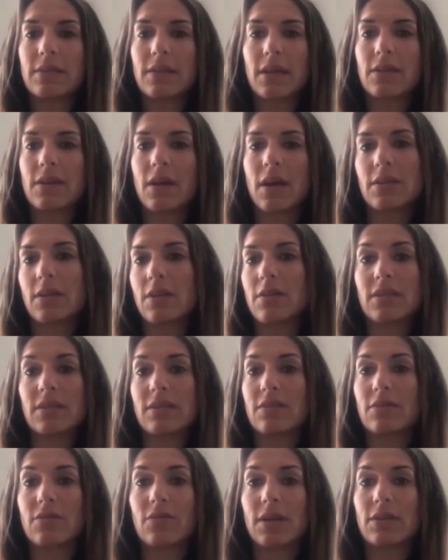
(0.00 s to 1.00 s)
I don't
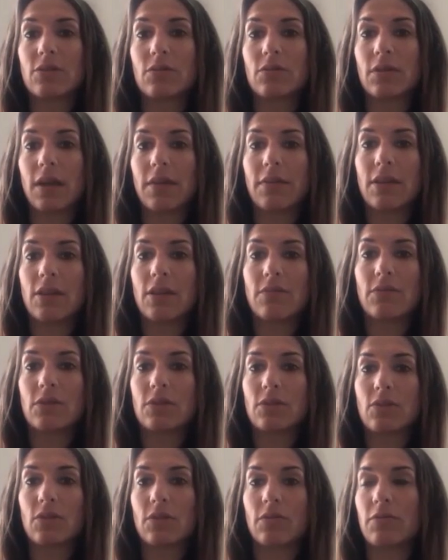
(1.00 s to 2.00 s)
disagree at all. I think you've
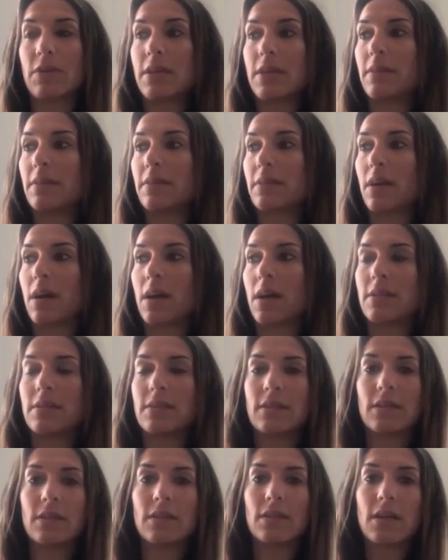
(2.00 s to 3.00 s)
just got to read the
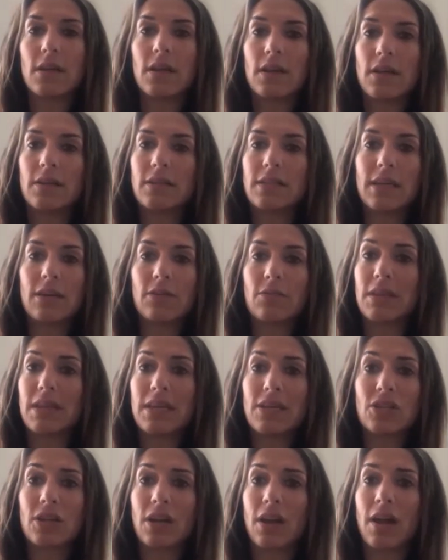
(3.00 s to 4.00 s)
signs and deal with
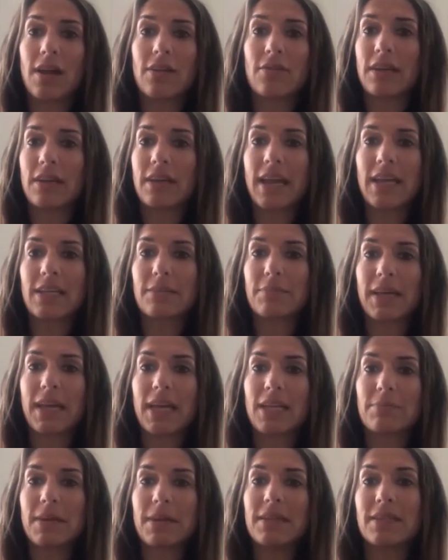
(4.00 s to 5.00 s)
each client on a
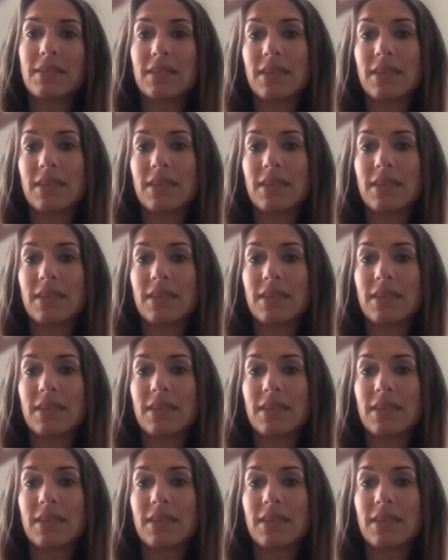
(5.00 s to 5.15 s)
case-by-case basis.